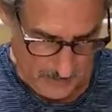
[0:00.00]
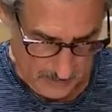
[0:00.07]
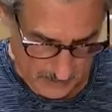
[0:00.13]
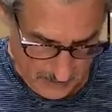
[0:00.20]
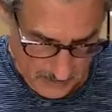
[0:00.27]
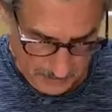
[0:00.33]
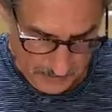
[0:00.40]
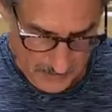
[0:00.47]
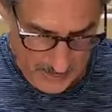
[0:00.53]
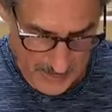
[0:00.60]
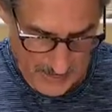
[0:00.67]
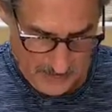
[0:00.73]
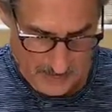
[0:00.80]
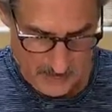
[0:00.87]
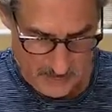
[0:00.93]
in the
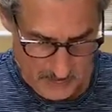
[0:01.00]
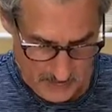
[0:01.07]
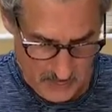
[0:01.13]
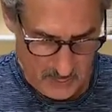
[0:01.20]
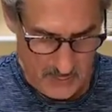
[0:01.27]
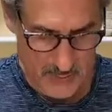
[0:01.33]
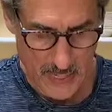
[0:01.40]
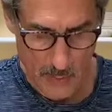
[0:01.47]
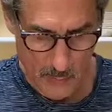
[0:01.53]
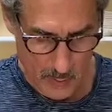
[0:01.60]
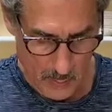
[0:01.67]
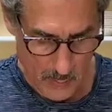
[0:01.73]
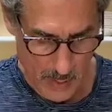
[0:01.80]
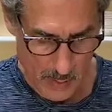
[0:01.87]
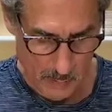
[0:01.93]
plants, such as
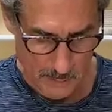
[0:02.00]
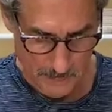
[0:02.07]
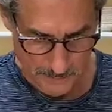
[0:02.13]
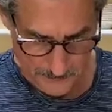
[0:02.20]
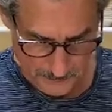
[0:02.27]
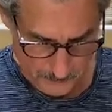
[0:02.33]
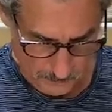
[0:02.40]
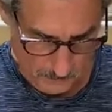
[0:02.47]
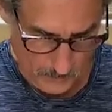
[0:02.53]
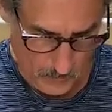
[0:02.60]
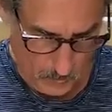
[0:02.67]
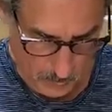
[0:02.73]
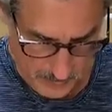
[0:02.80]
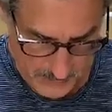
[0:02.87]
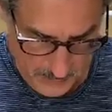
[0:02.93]
sauerkraut
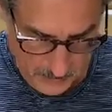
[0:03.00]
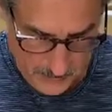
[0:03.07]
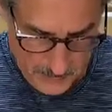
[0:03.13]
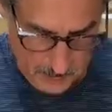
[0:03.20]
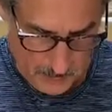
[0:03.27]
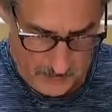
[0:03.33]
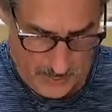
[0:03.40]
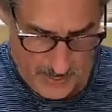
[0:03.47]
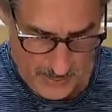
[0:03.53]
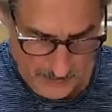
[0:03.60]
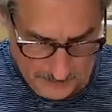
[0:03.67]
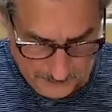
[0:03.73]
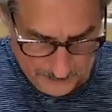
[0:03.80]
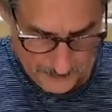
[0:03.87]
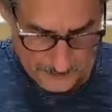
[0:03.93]
or sourdough bread,
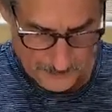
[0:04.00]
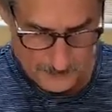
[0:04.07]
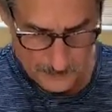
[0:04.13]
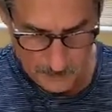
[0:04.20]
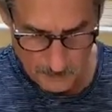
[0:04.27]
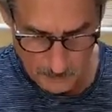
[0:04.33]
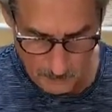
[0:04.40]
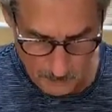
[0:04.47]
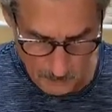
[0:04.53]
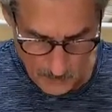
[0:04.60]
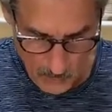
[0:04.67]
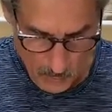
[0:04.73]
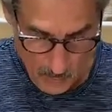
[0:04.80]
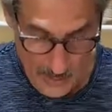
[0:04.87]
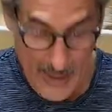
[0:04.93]

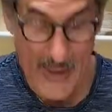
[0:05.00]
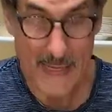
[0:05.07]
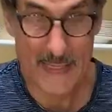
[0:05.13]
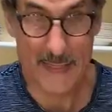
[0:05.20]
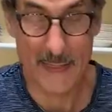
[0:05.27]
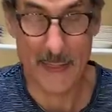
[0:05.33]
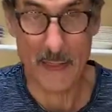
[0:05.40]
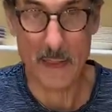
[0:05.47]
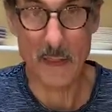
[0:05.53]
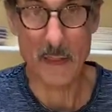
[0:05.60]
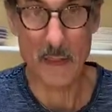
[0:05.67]
are excellent